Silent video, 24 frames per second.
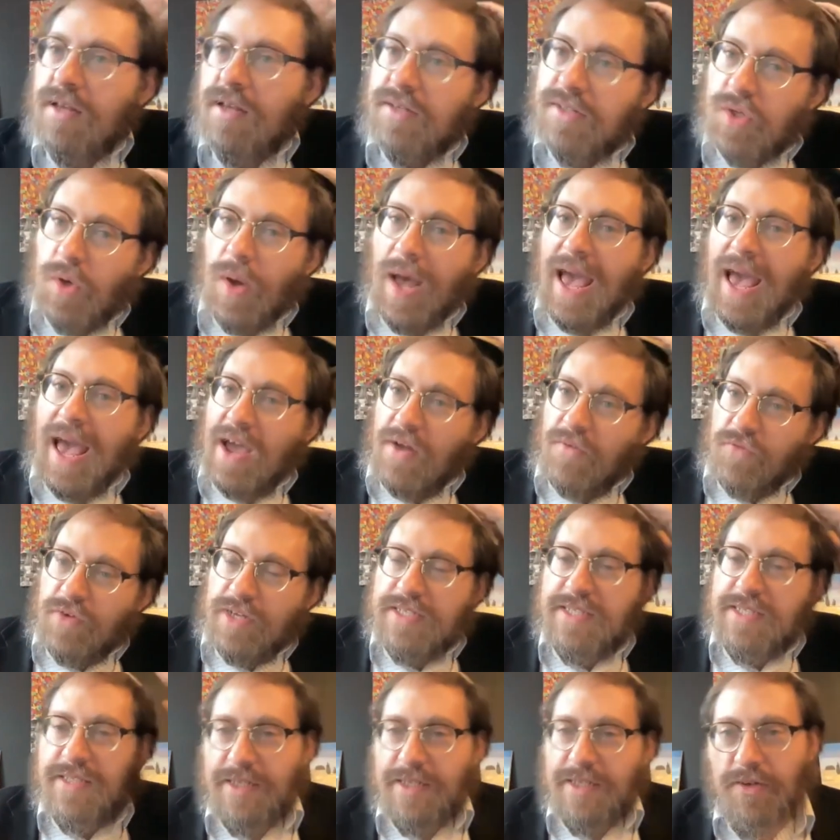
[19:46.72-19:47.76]
so right. every
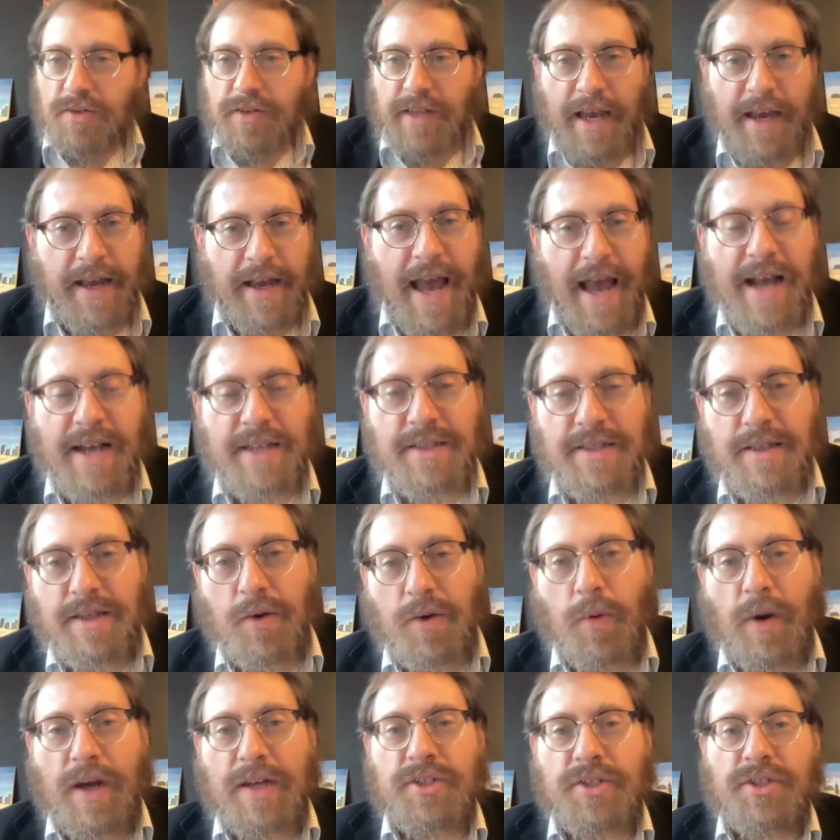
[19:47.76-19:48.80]
single day, excellent
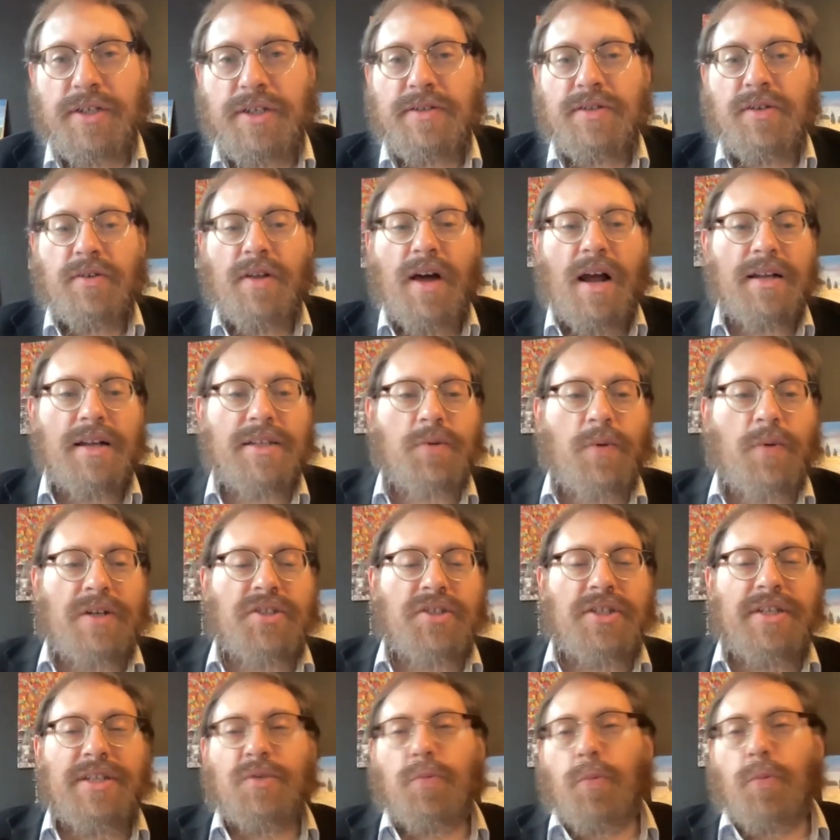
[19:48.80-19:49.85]
question. So Donna's
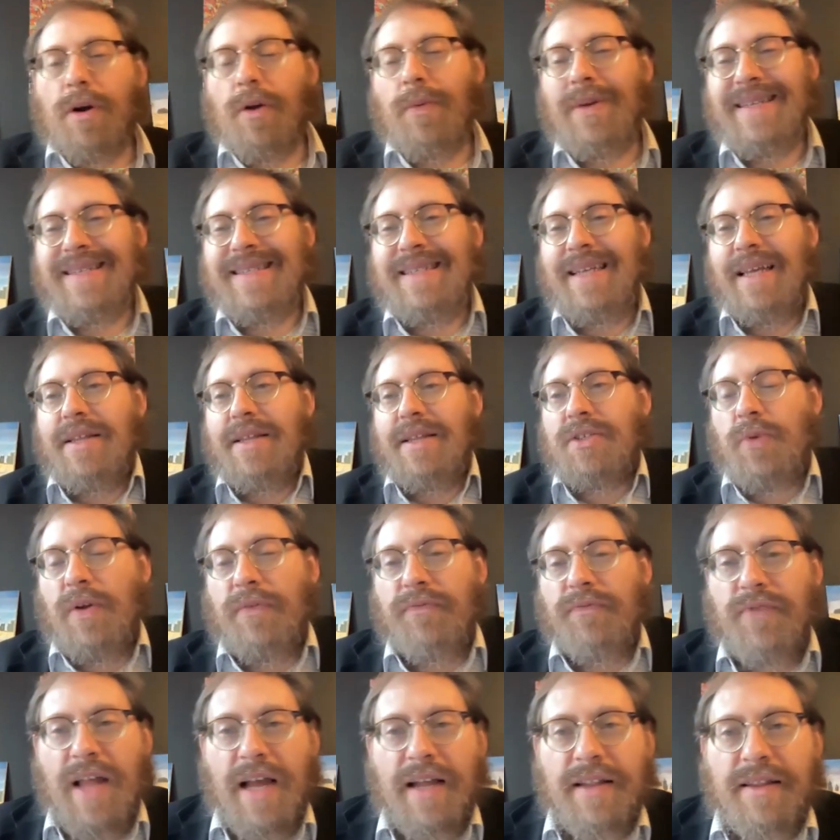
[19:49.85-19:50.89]
question is where do we see this
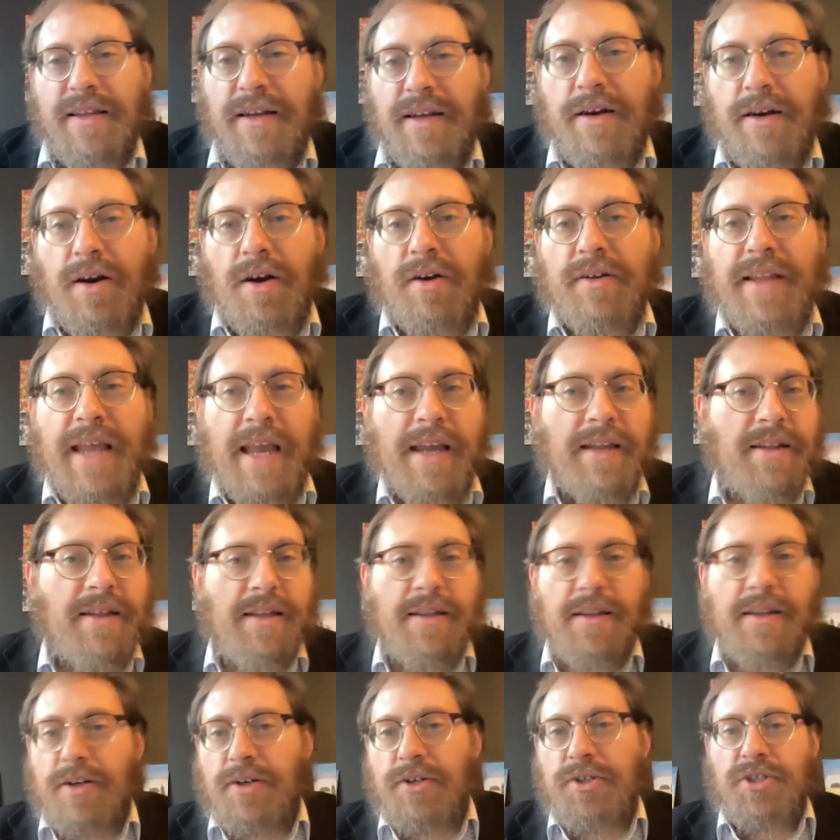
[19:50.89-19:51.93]
reflected in our daily
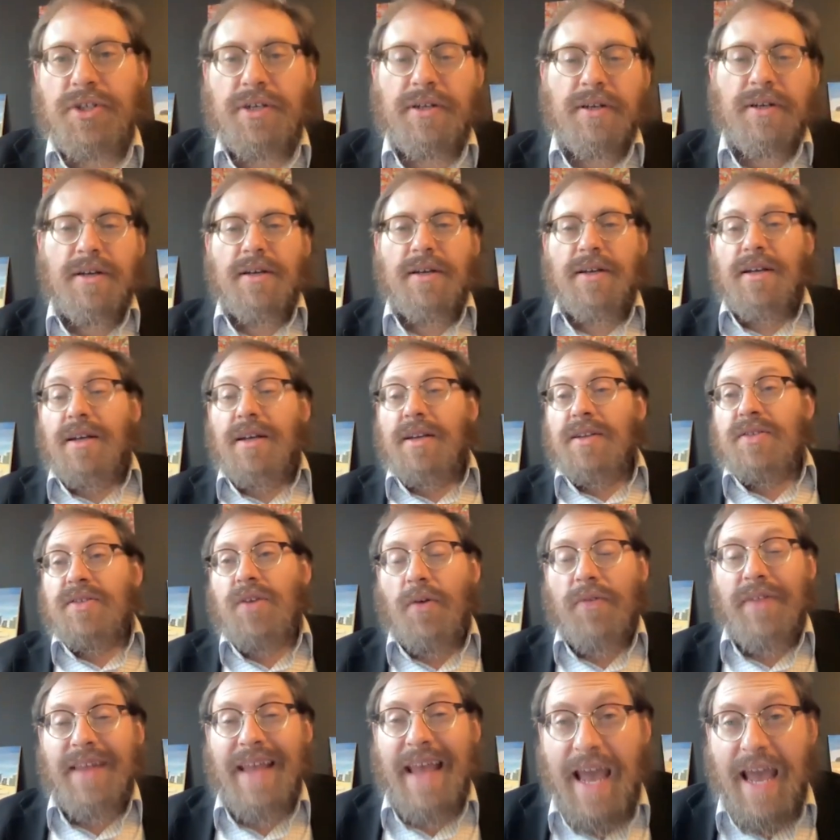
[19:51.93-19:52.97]
liturgy?
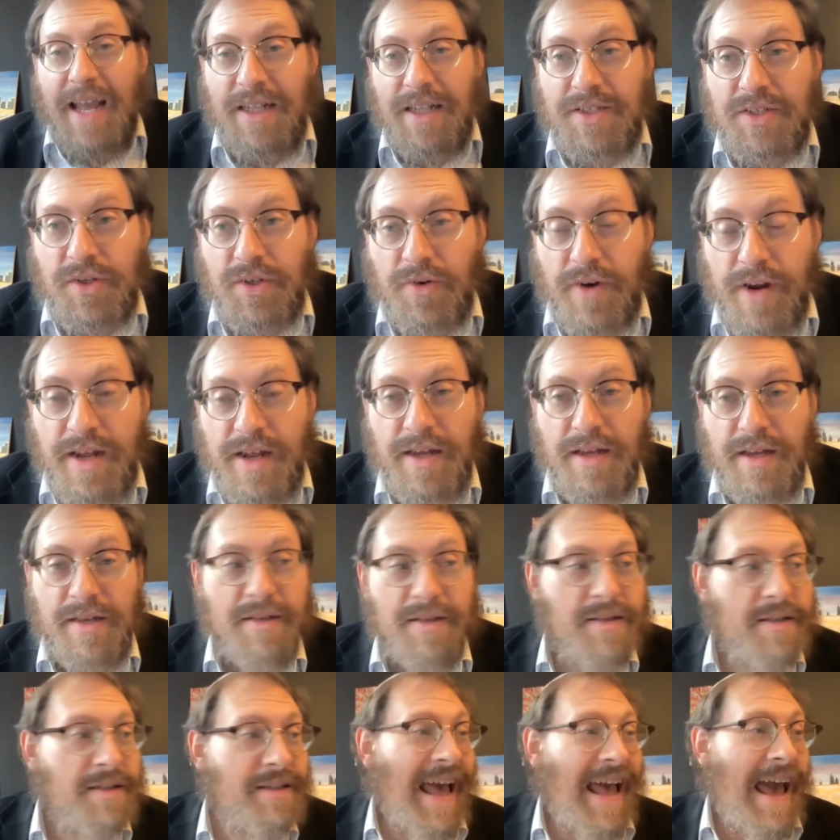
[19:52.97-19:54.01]
So the answer
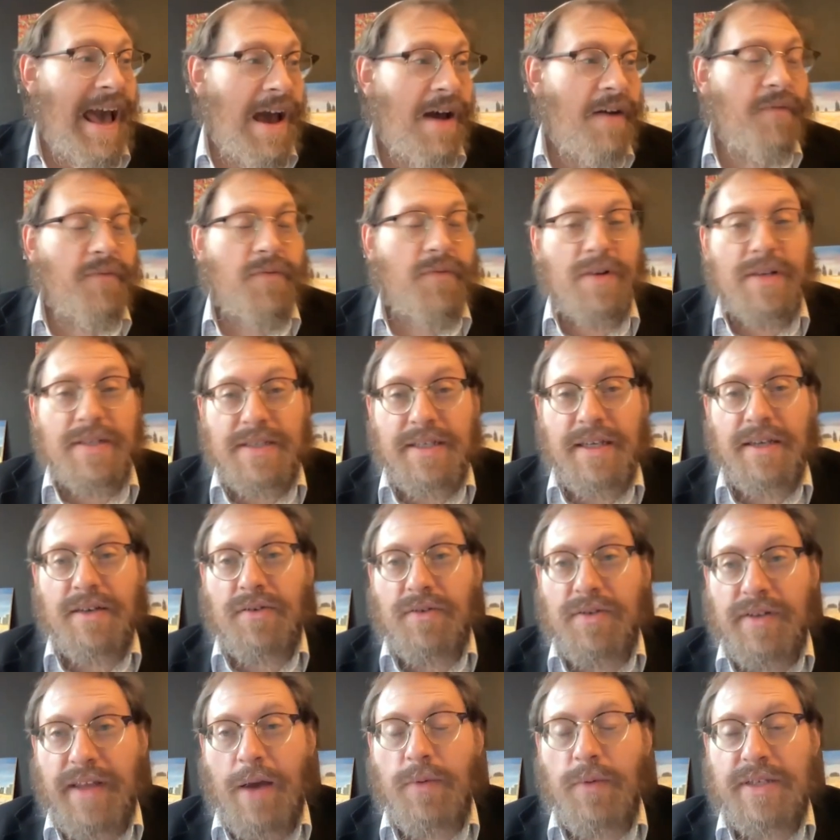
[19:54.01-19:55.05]
is every
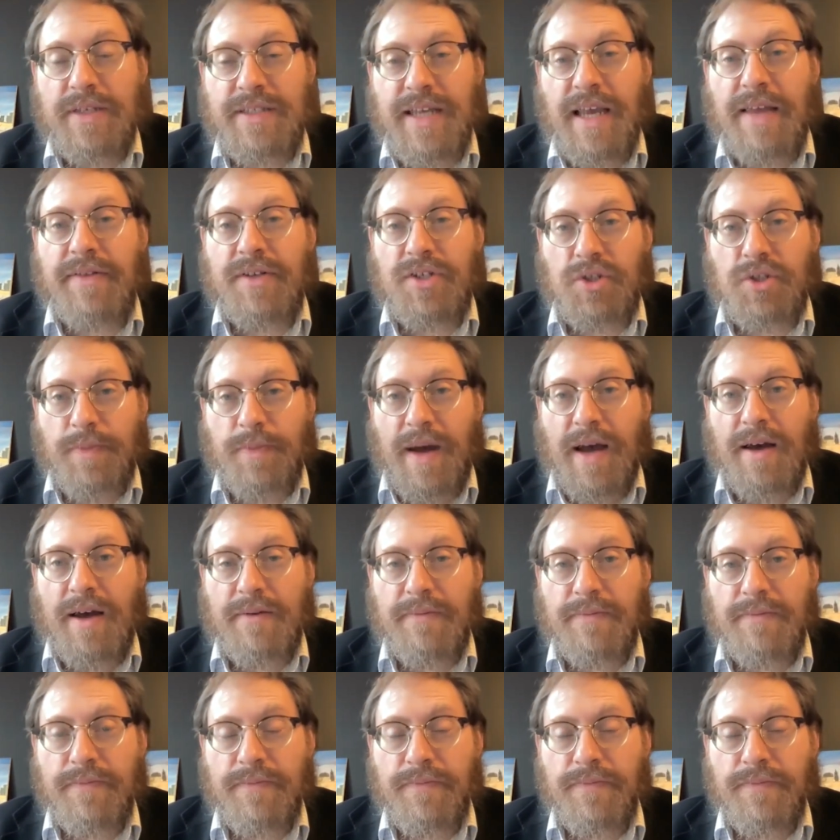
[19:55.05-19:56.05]
single day we say the Shema,